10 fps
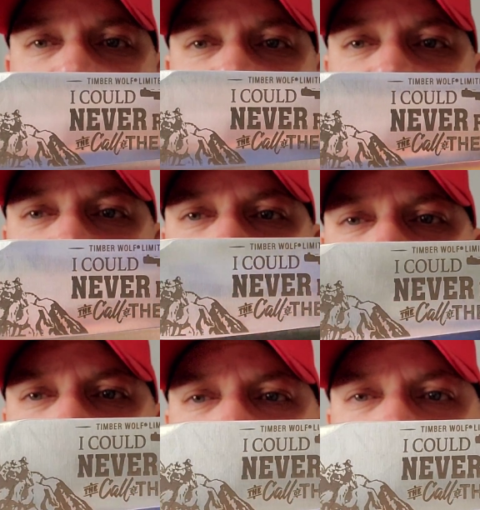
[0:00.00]
It's very,
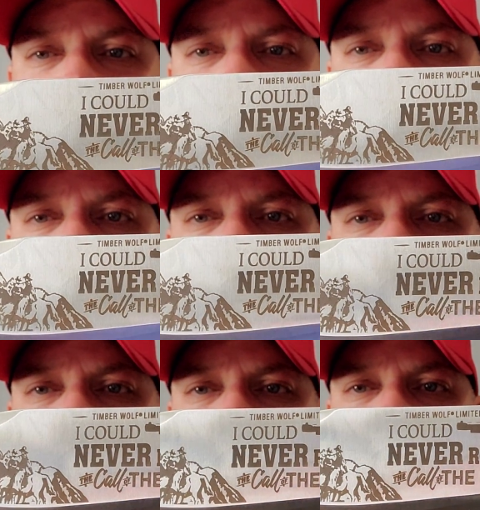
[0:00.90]
very nice.
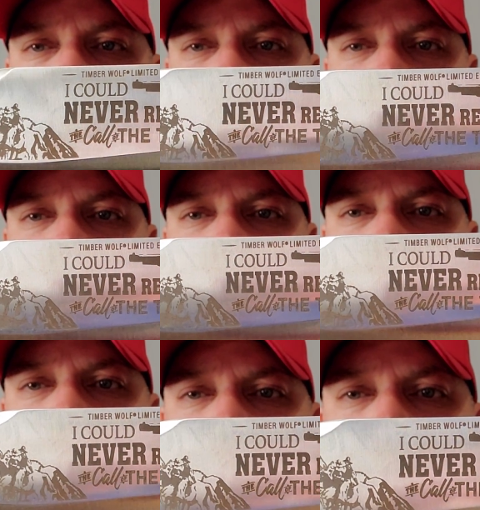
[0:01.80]

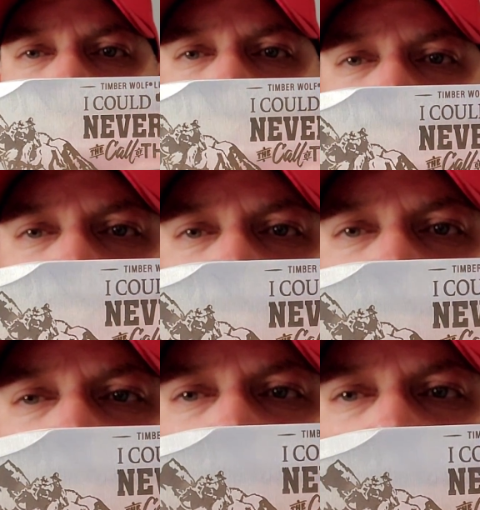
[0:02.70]
Oh,
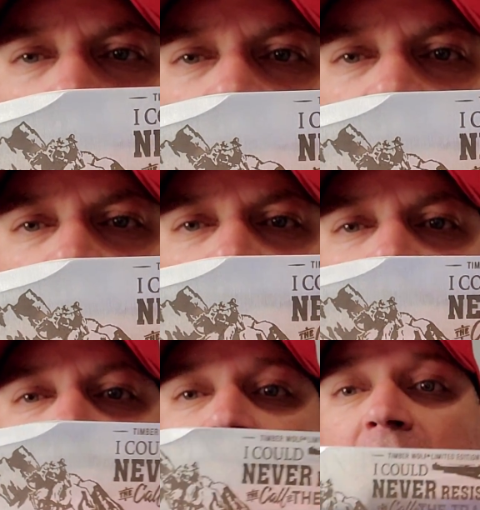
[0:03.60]
yeah.
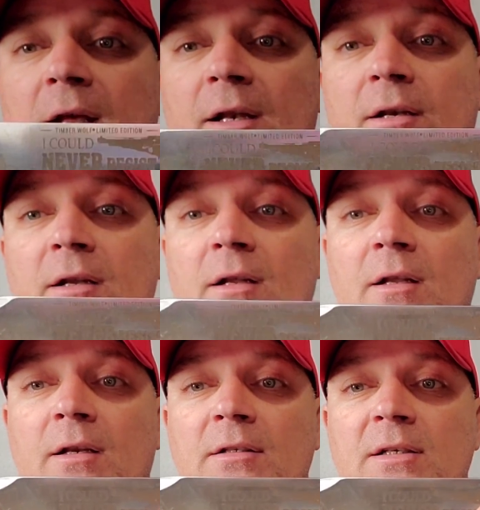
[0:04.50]
And
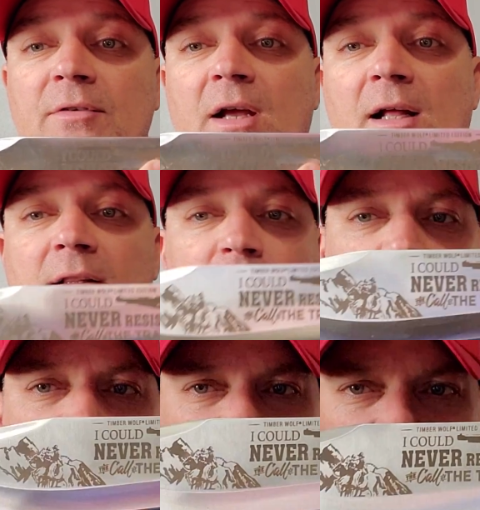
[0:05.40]
it's even got the
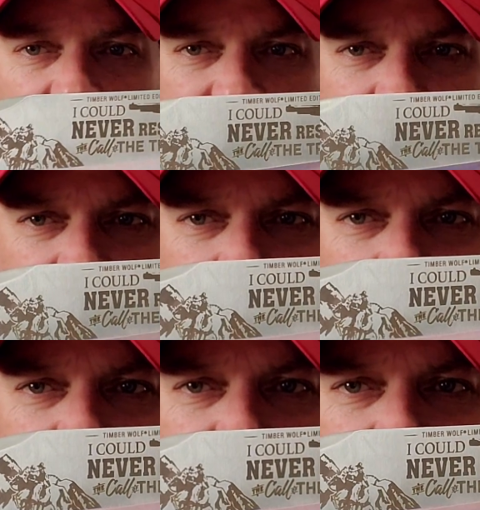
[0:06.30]
old 58 there.
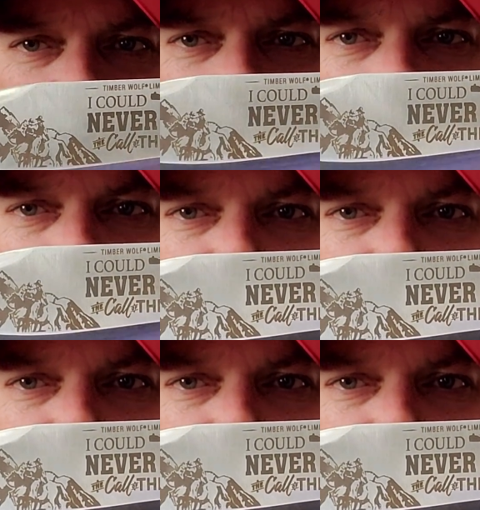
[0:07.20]
That's just